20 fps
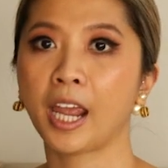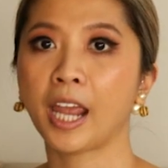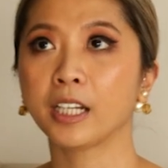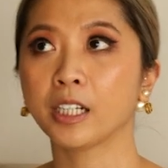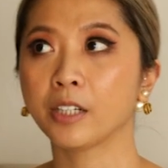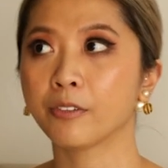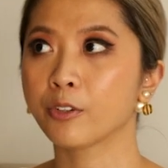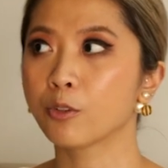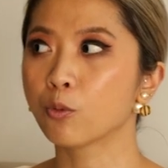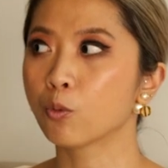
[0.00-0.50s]

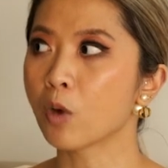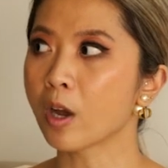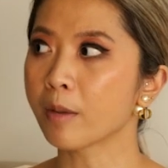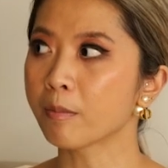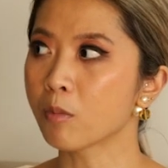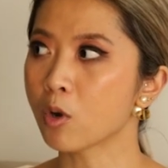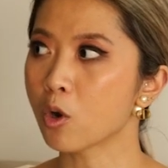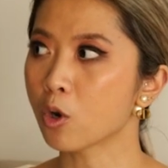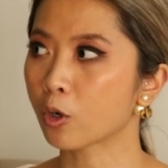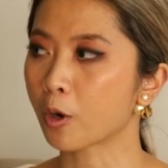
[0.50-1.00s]
And if you
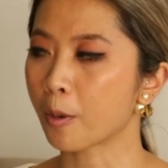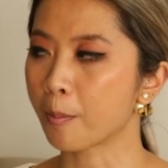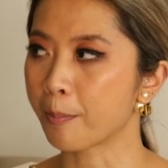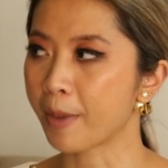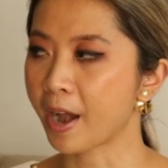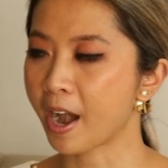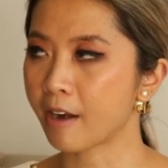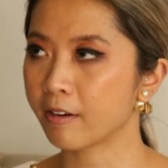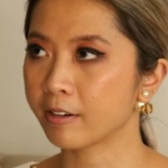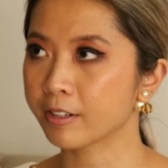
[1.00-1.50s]
want more
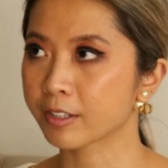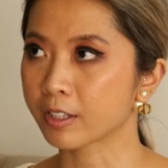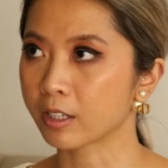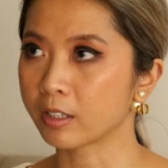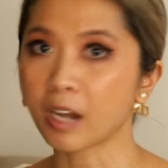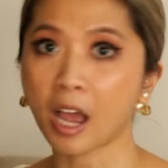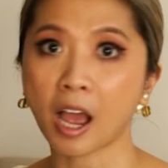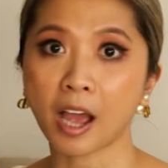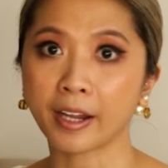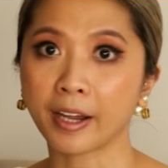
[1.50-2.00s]

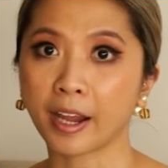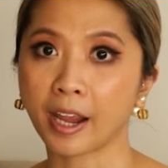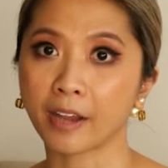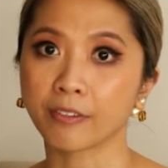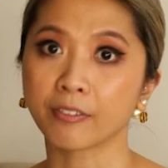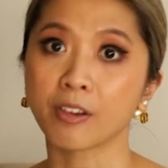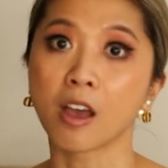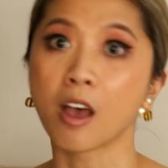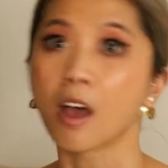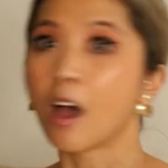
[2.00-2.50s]
comparison, I
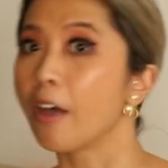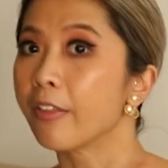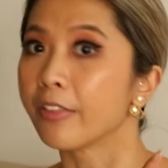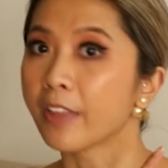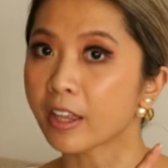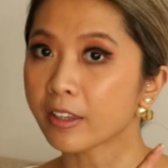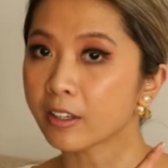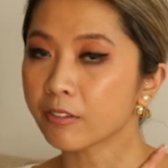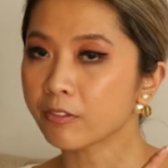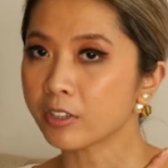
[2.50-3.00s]
have
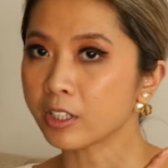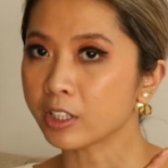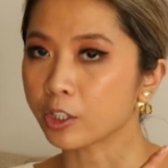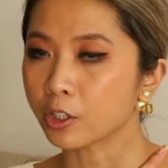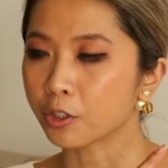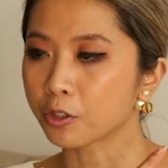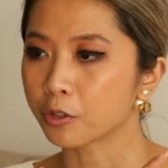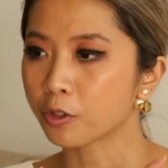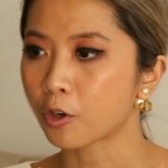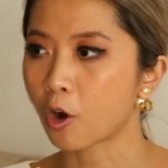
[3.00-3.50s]
another
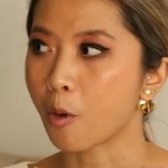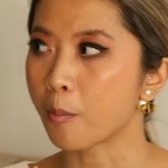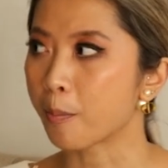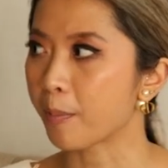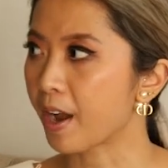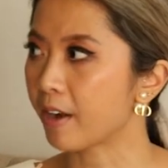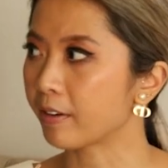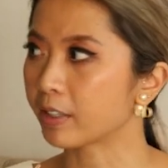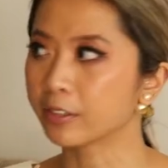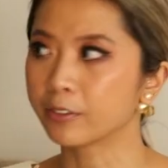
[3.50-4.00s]
video
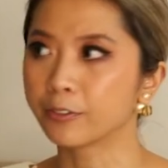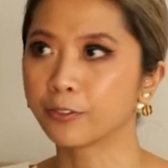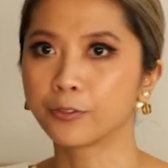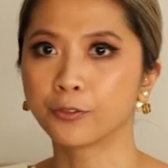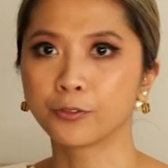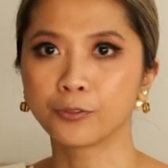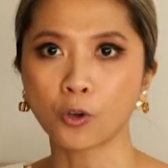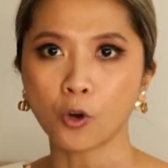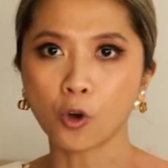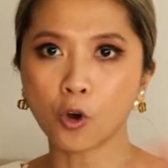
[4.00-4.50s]
comparing
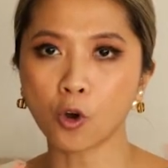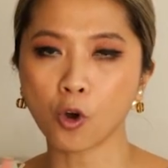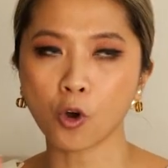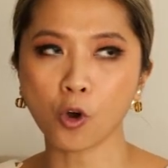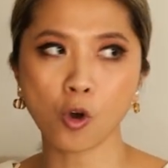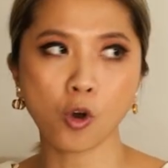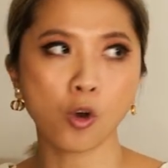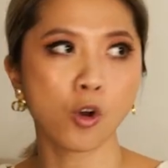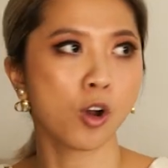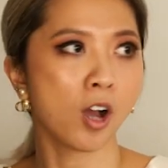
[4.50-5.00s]

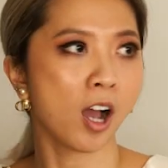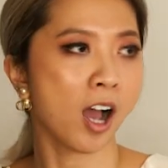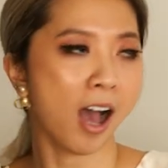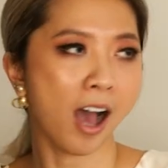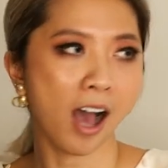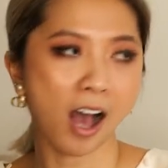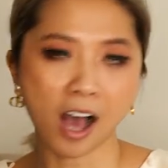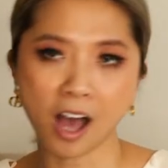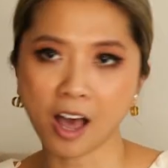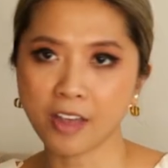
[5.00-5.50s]
4
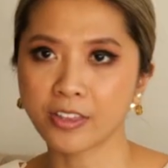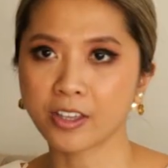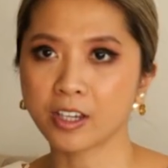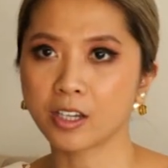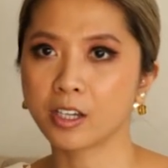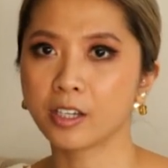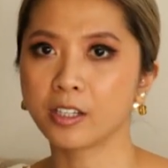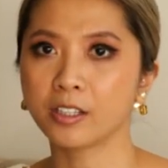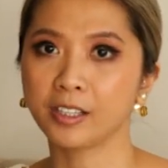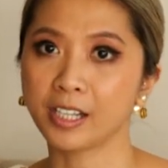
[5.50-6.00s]

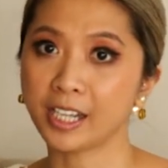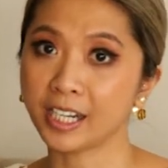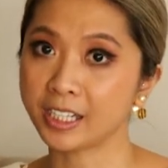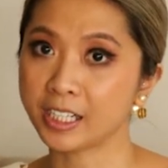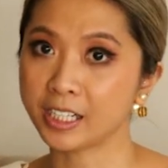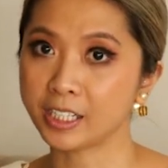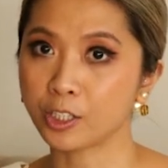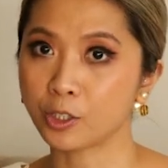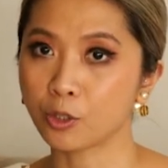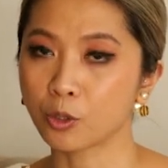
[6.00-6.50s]
other
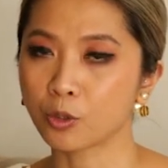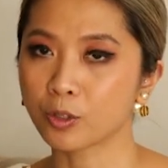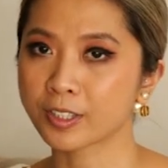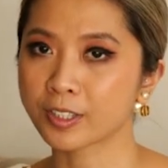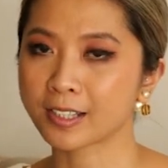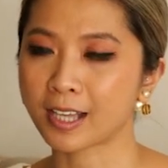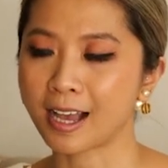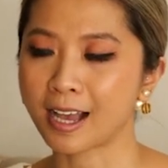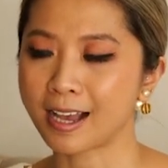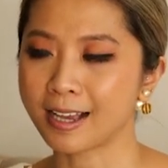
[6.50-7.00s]
Lady Dior
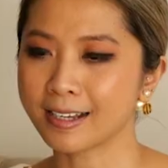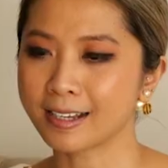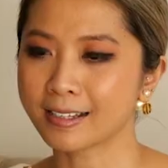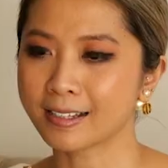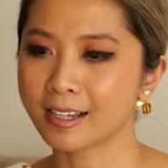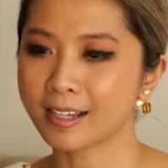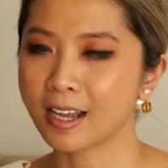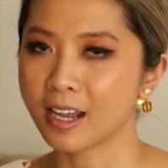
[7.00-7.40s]
size.